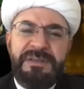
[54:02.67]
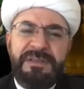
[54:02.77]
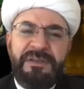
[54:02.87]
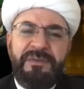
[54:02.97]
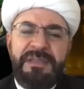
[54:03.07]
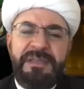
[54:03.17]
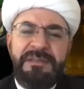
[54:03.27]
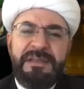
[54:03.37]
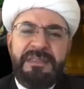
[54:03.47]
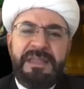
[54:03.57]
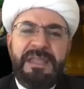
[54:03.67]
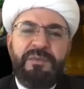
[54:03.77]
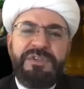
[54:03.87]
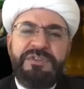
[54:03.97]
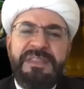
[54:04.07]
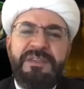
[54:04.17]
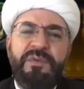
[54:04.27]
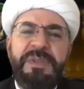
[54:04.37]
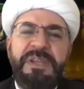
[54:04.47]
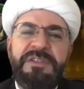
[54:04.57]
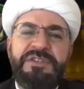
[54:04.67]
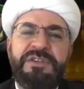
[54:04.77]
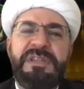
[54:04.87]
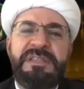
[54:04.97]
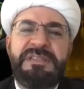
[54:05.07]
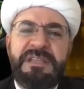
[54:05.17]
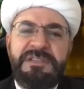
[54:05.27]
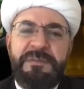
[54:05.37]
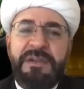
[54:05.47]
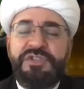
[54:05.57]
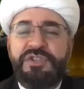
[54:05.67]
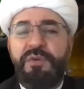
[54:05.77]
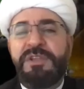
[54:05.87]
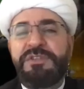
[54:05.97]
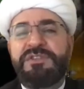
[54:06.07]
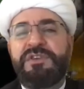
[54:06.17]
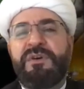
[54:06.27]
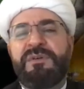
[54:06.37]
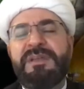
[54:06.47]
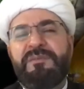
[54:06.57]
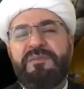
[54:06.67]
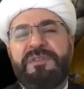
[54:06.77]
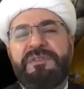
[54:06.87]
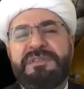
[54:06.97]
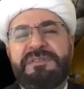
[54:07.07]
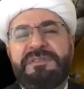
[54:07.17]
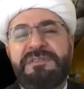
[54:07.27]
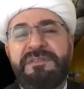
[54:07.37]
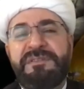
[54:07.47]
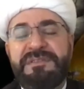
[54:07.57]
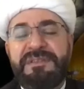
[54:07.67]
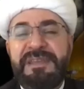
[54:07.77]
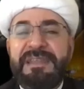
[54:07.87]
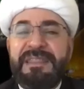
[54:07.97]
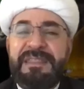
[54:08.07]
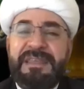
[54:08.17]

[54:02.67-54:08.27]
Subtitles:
right, that he would treat the women and children in such a manner. So much so, brothers and sisters, that